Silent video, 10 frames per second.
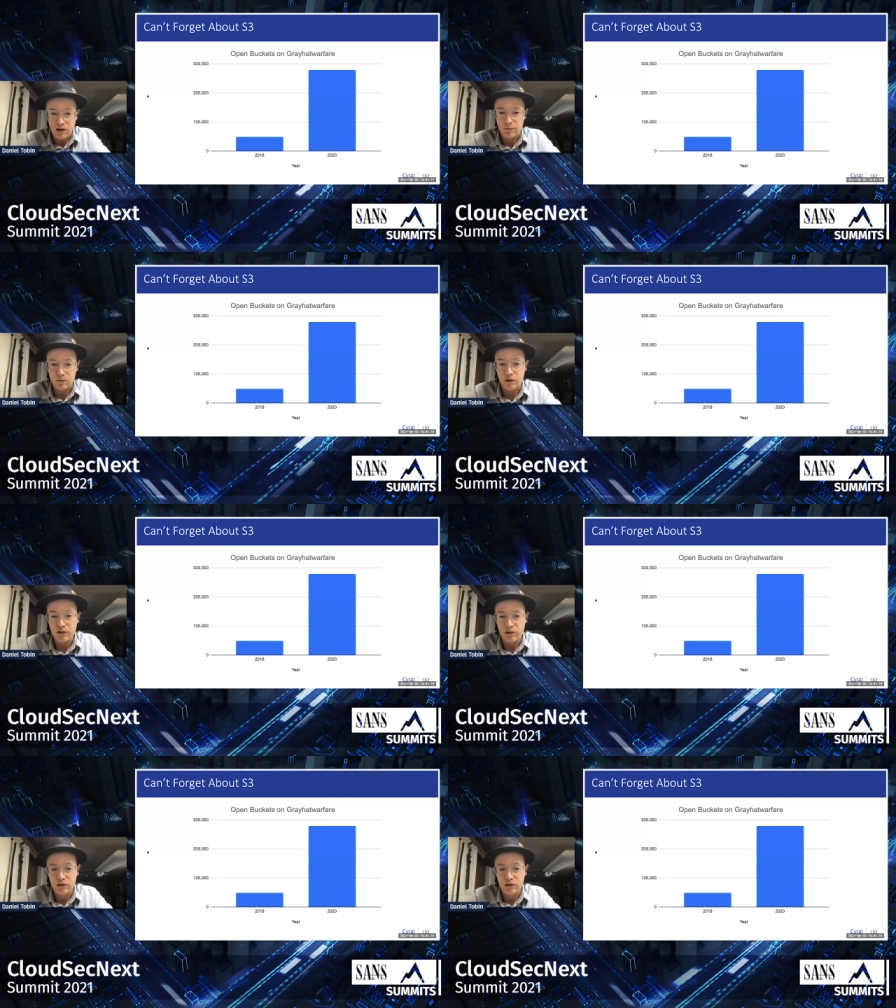Um, so I
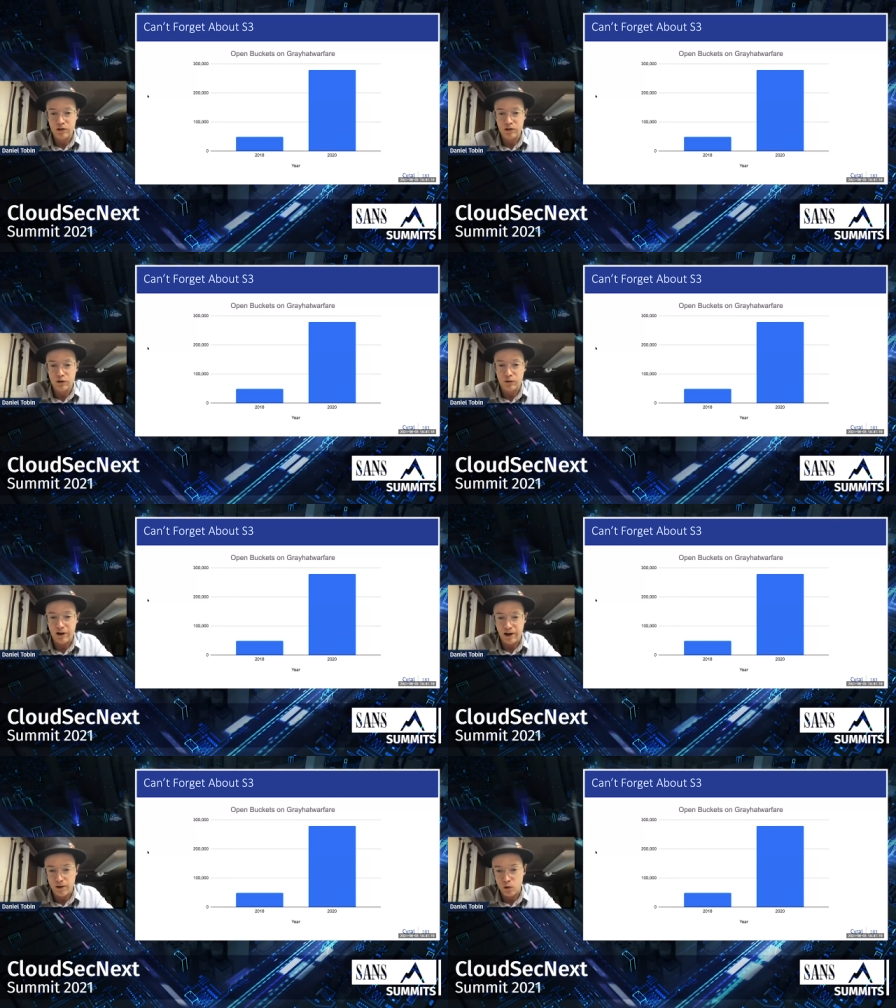turned to
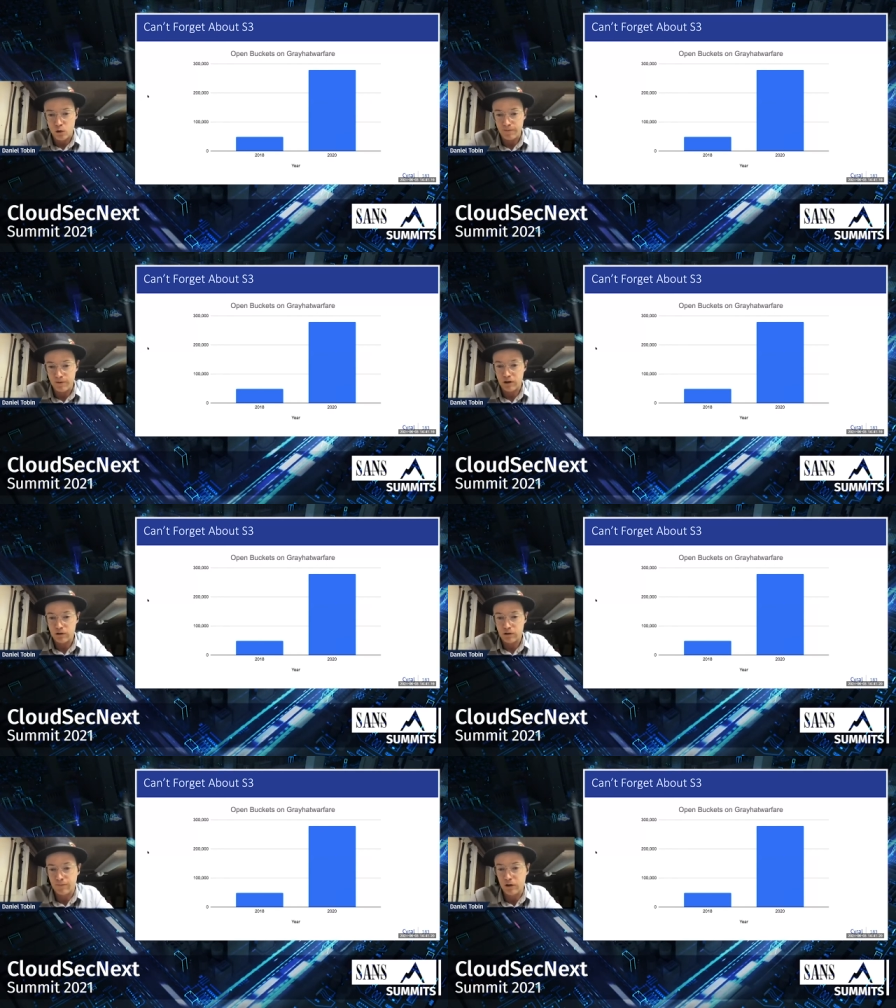Gray Hat Warfare
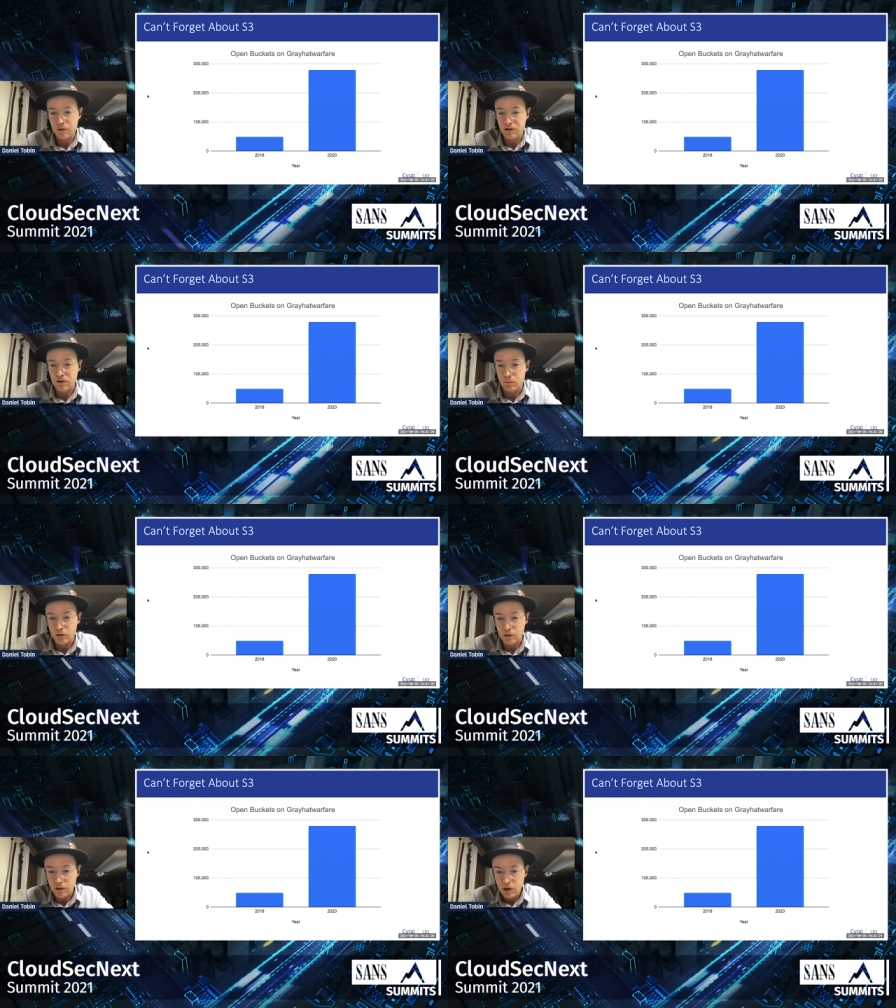to look for those
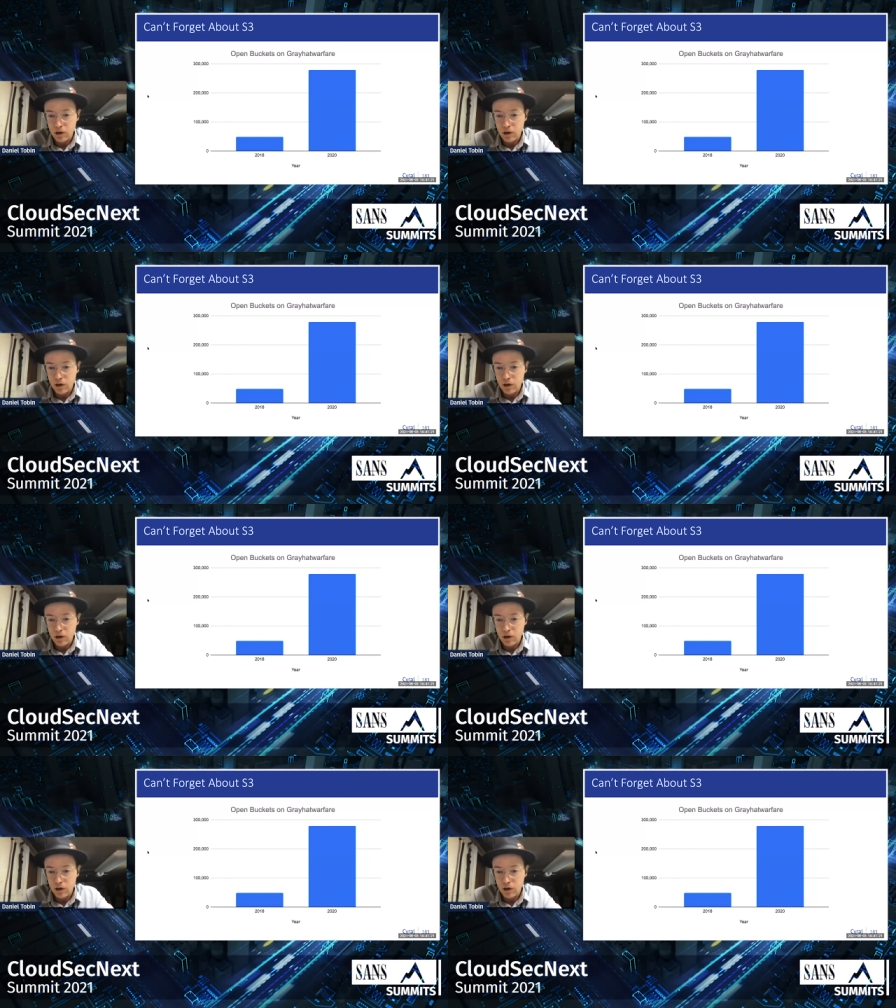numbers.